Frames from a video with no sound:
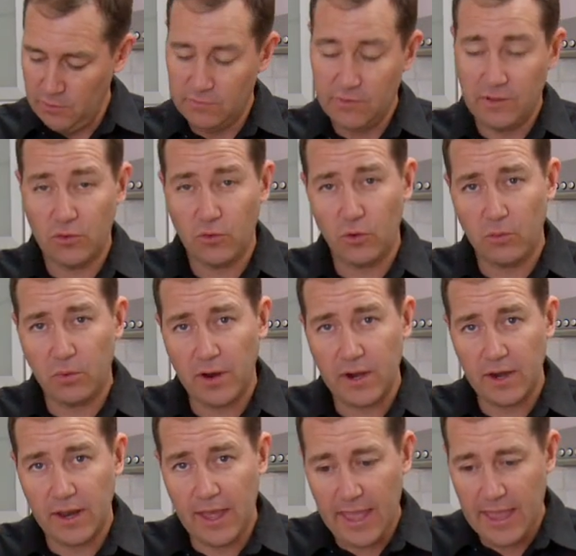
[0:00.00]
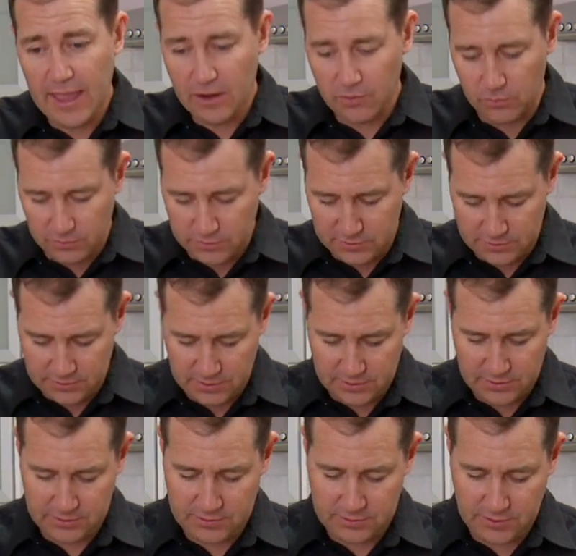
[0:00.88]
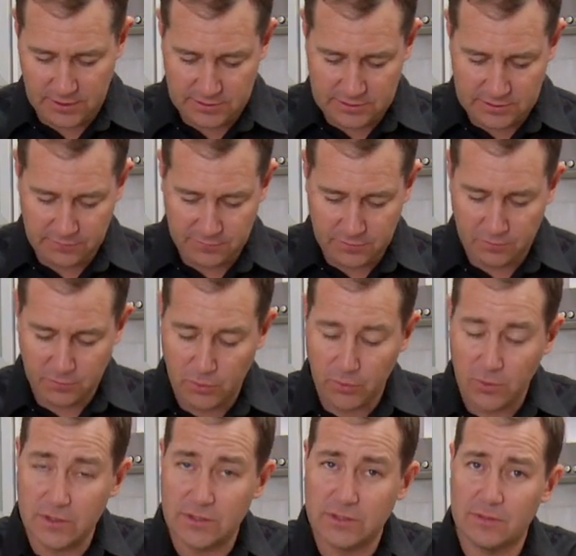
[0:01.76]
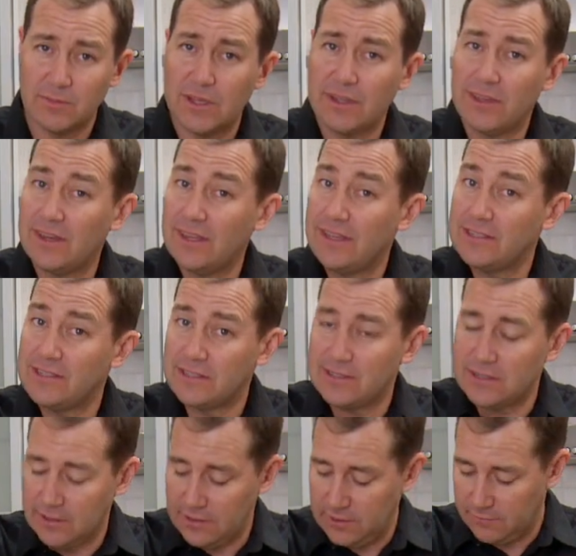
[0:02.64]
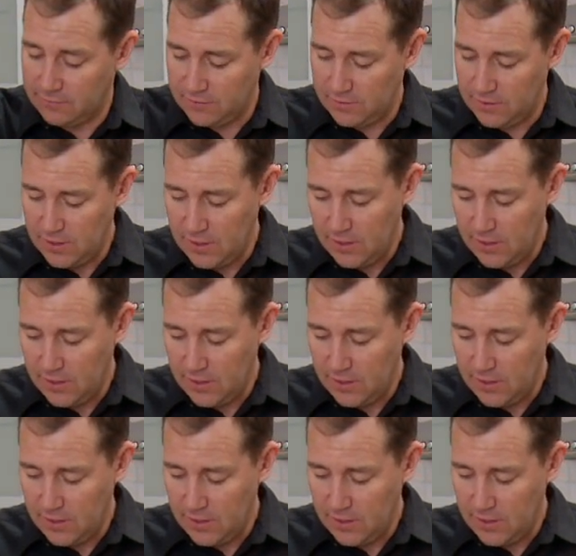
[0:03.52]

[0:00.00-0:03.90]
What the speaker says: We incorporated handles at different points to make it easy to lift,